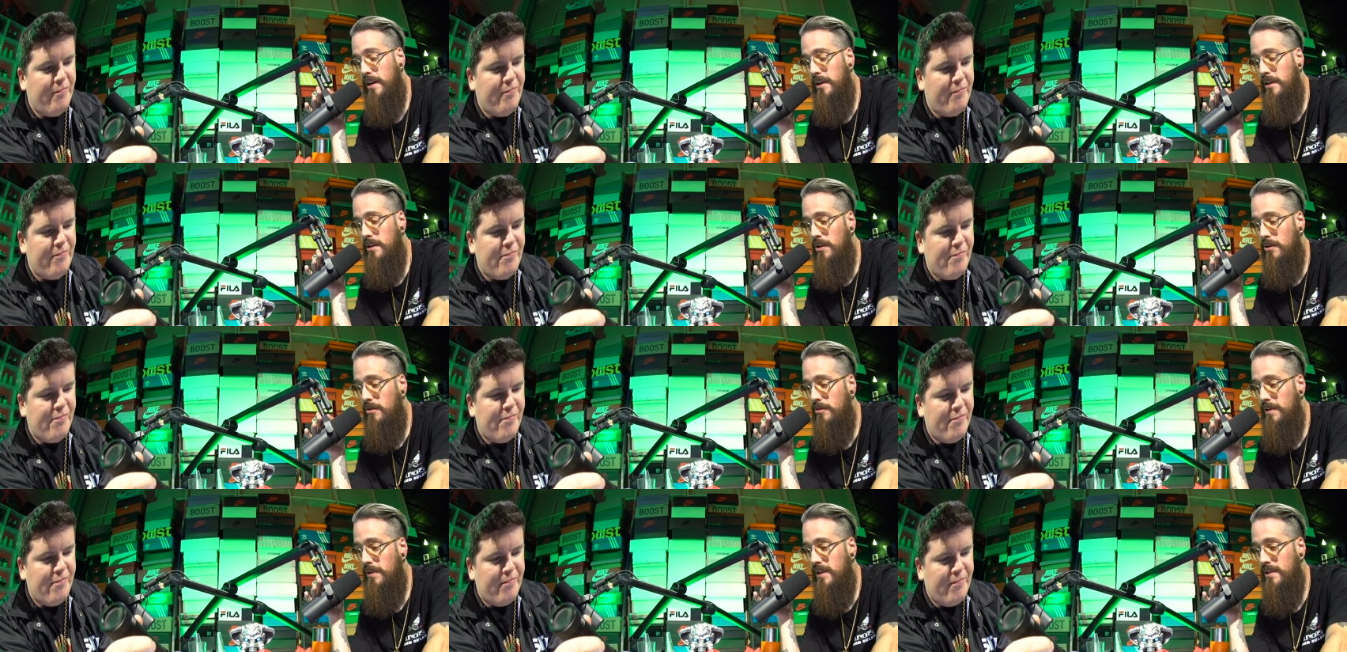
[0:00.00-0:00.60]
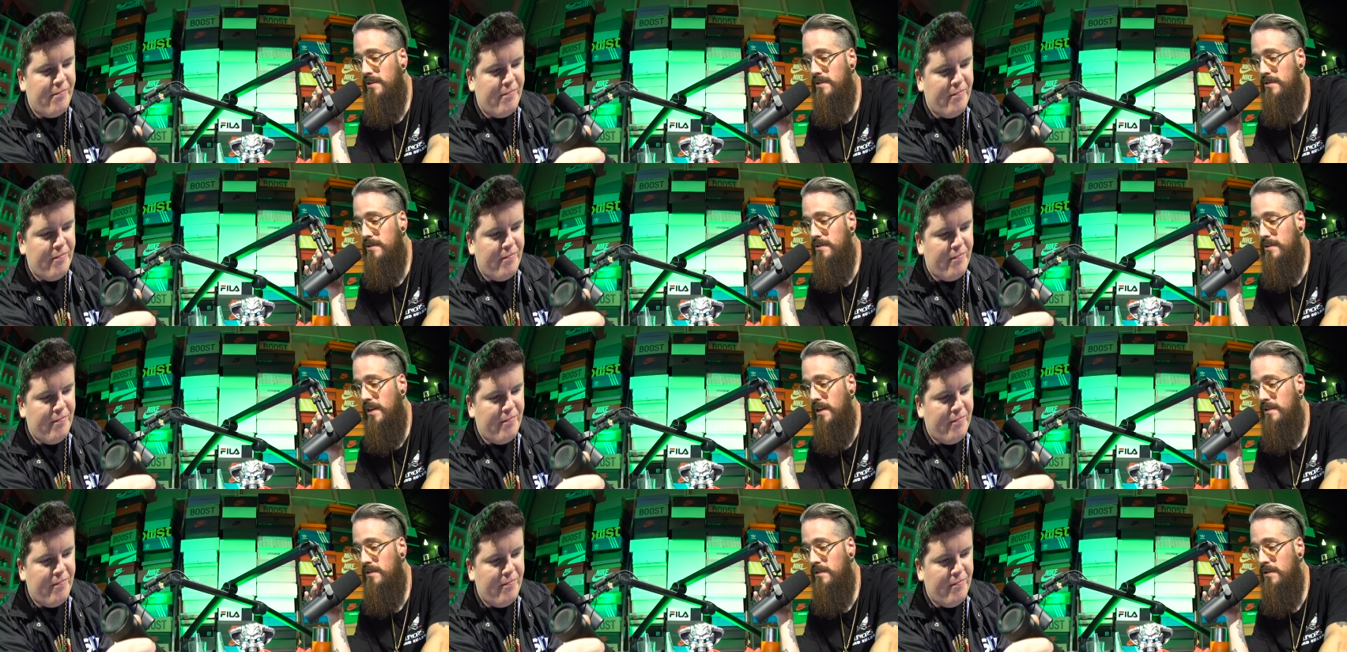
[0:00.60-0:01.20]
Speaker 1: you know, that's
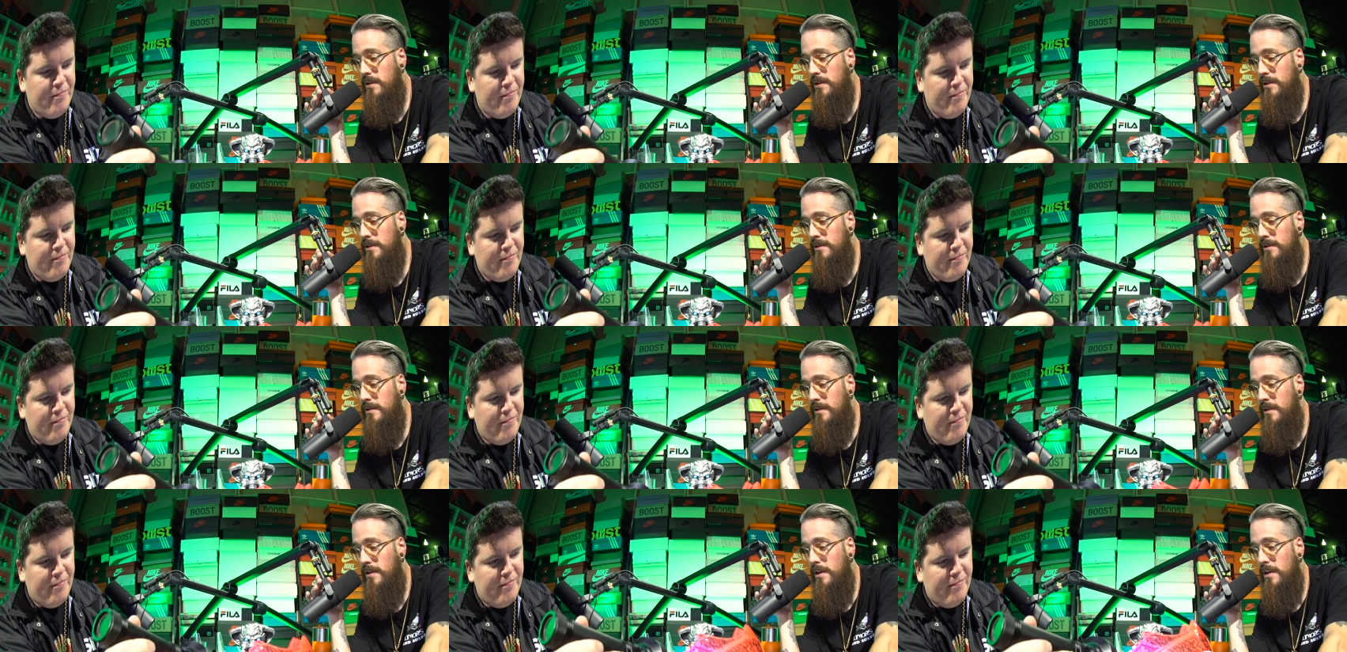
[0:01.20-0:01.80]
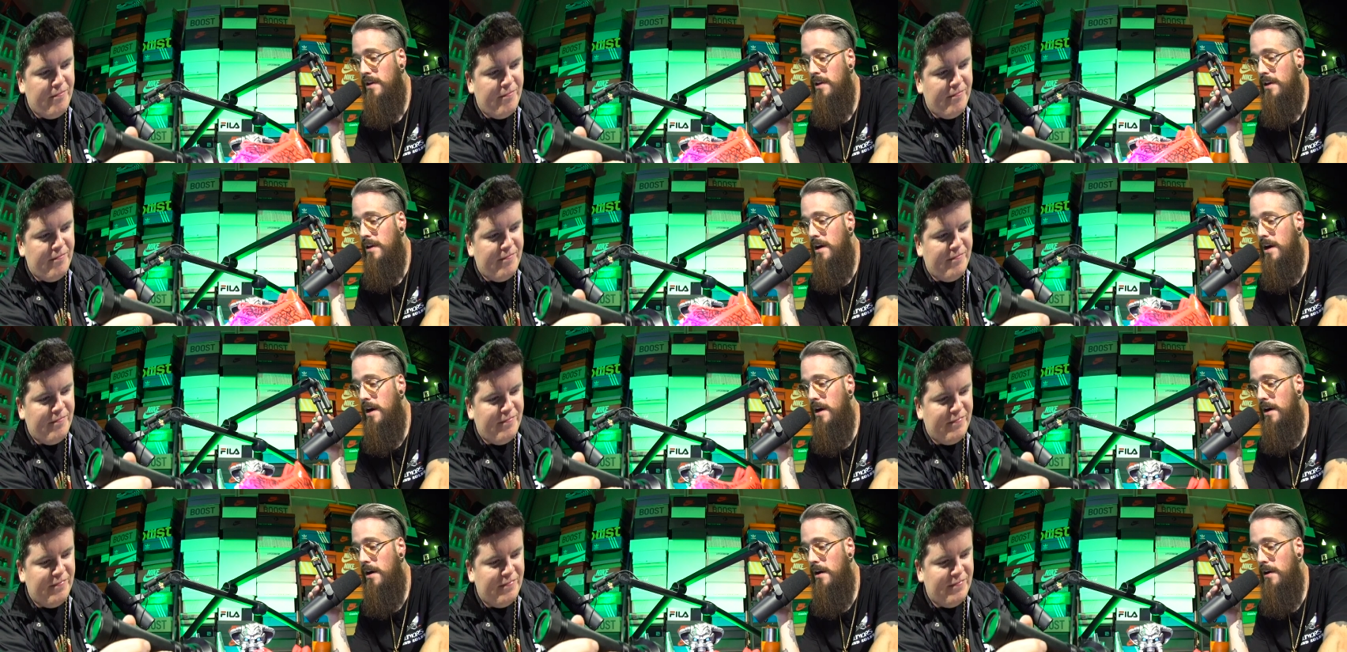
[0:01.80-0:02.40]
that's good.
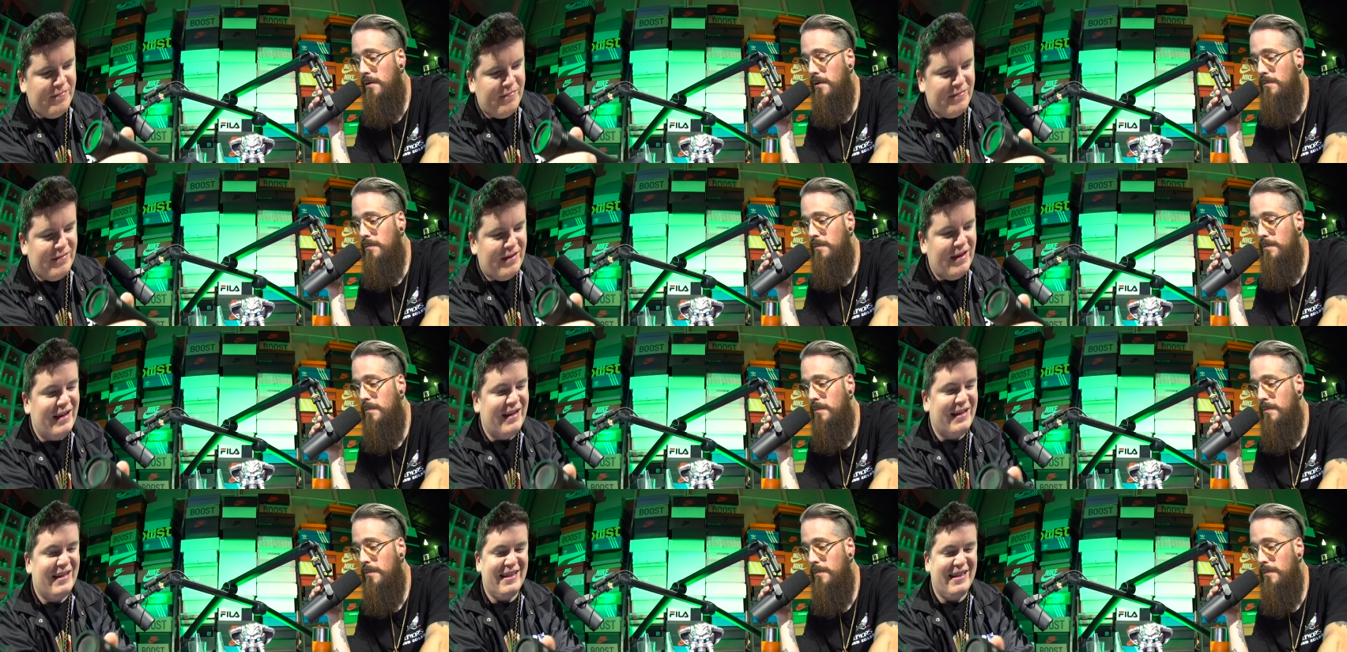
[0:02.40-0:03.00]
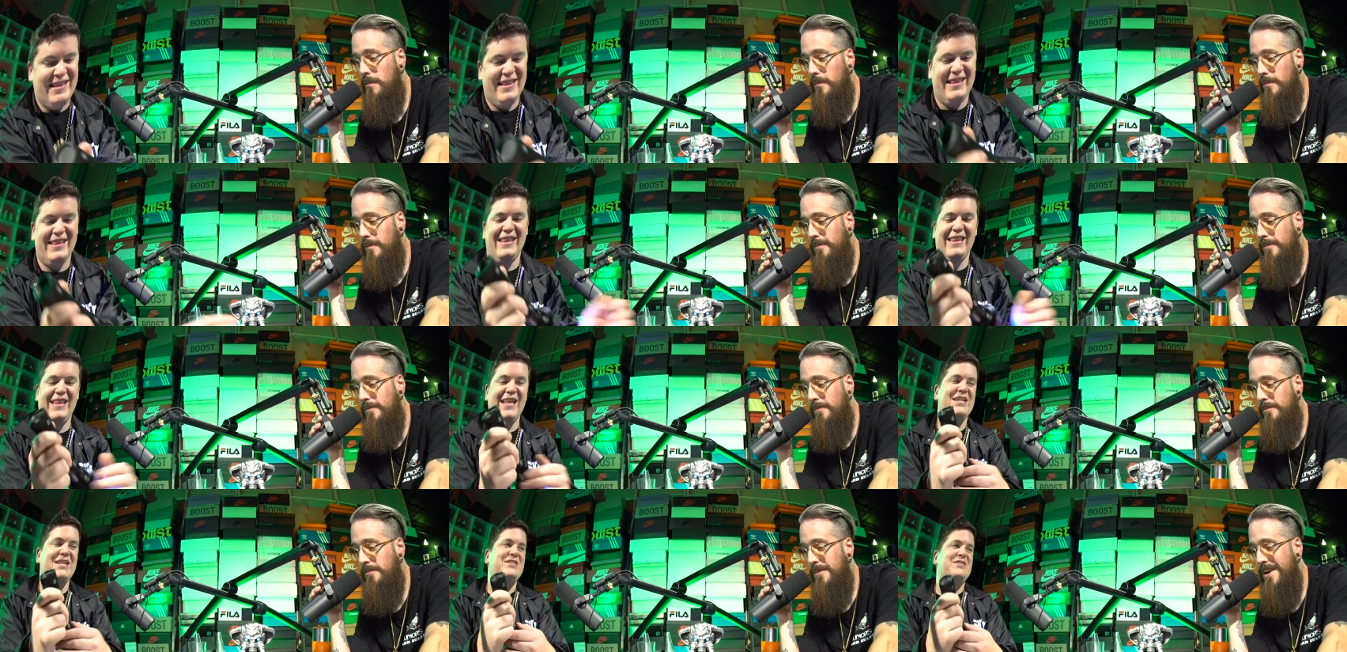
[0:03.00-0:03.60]
Um,
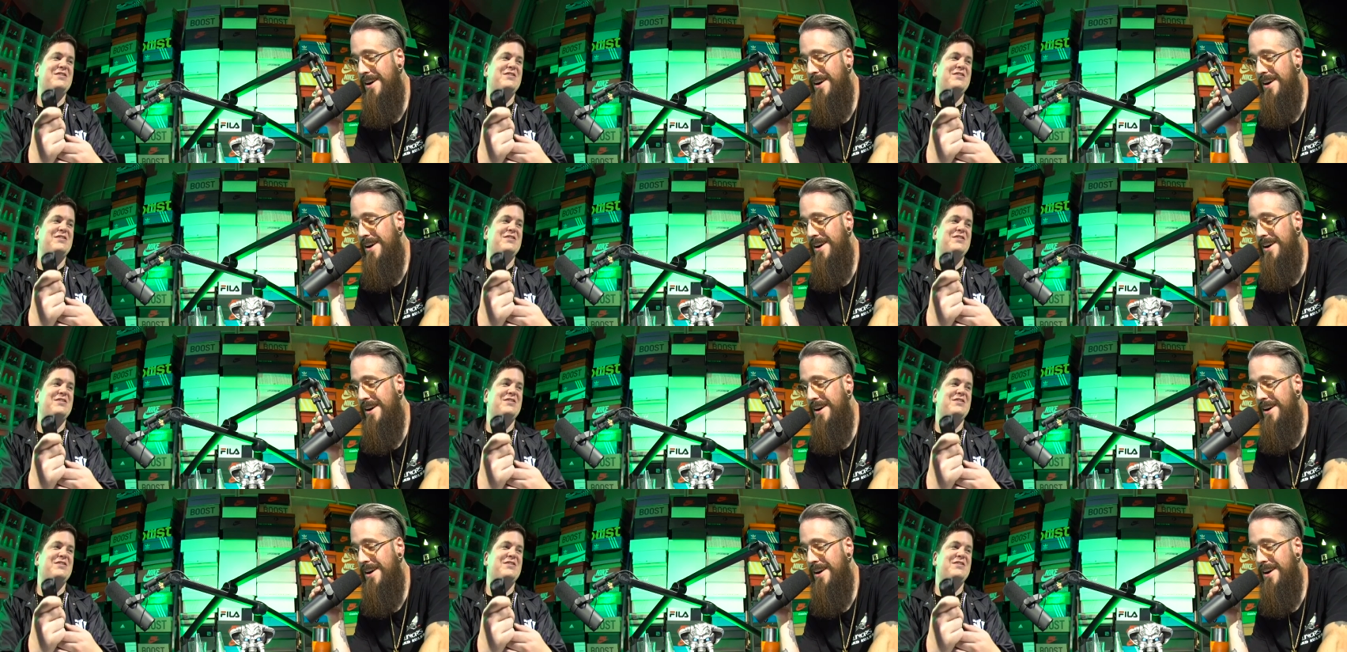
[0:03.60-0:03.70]
that's